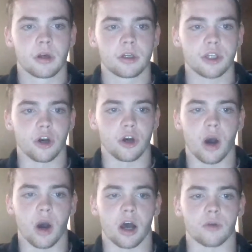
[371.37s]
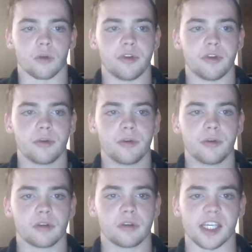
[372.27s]
So review
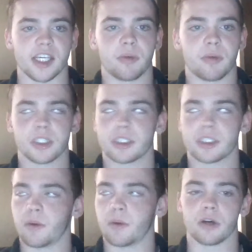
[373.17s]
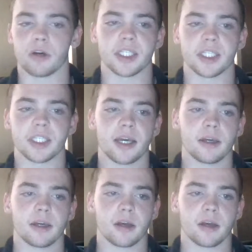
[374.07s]
of the key points that I went over today.